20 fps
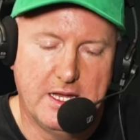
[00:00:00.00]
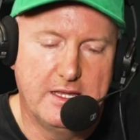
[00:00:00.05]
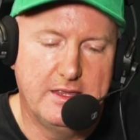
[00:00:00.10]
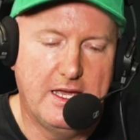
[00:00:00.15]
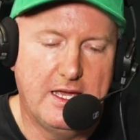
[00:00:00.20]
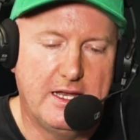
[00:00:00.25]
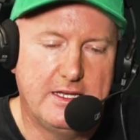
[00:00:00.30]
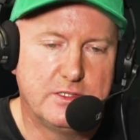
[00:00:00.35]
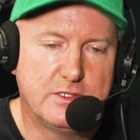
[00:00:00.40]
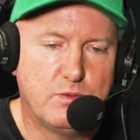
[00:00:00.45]
we
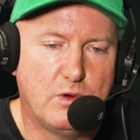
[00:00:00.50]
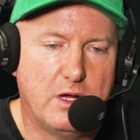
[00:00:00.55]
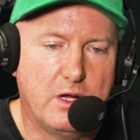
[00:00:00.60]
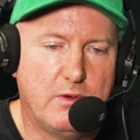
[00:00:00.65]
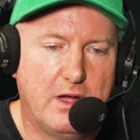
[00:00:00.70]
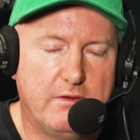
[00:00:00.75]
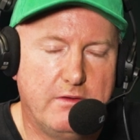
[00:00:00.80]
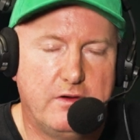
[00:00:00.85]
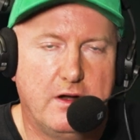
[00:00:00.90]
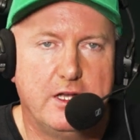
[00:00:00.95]
and that is why
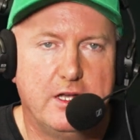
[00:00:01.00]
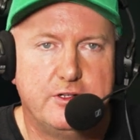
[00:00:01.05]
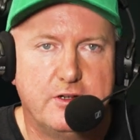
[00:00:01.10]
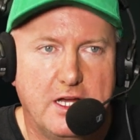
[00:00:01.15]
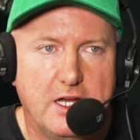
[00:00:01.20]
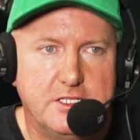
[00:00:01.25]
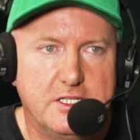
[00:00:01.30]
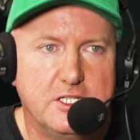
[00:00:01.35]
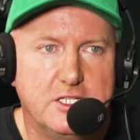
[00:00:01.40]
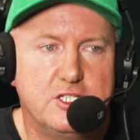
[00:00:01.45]
weight for age
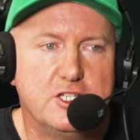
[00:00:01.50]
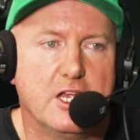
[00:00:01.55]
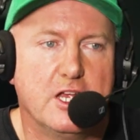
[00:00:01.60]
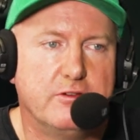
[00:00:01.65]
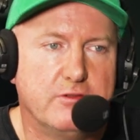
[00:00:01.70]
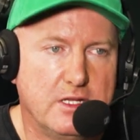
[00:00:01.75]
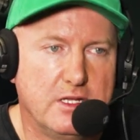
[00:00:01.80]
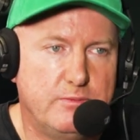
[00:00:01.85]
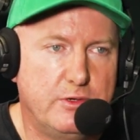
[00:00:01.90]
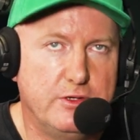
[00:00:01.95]
racing
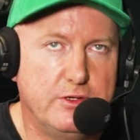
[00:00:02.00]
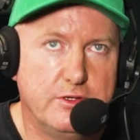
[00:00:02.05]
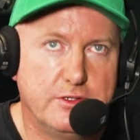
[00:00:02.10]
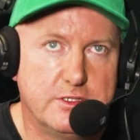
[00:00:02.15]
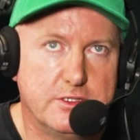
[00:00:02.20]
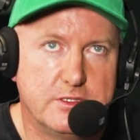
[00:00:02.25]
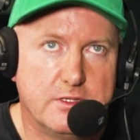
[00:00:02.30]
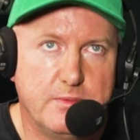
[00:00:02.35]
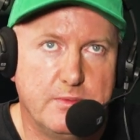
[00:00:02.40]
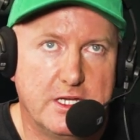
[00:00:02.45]
generally
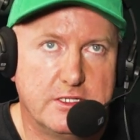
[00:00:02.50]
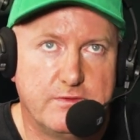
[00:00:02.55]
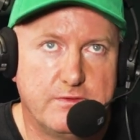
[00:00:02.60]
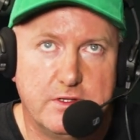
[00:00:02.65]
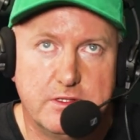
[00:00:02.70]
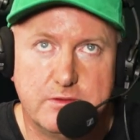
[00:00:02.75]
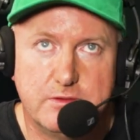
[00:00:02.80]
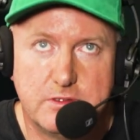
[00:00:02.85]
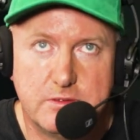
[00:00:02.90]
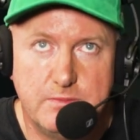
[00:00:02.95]
produces the best
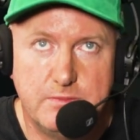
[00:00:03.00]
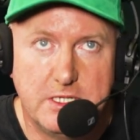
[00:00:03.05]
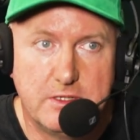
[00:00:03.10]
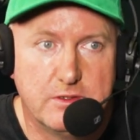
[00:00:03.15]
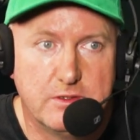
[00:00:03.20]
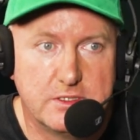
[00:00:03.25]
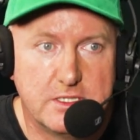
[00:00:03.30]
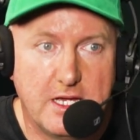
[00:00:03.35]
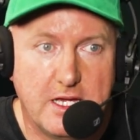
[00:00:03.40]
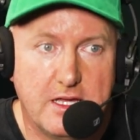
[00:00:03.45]
fields
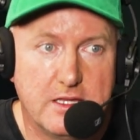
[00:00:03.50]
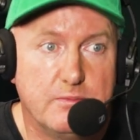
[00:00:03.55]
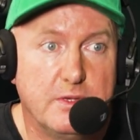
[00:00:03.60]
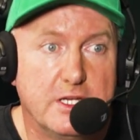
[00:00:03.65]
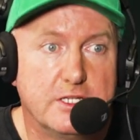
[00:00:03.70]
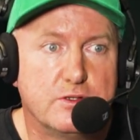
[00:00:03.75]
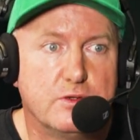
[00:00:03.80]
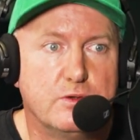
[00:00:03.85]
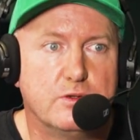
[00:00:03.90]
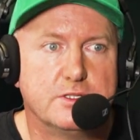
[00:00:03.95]
because yes. they are the
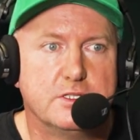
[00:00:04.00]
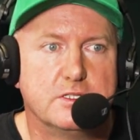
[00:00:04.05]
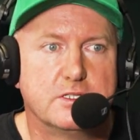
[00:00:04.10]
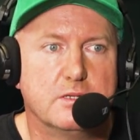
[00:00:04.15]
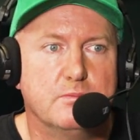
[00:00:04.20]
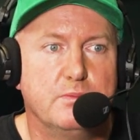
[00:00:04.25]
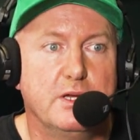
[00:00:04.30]
best horses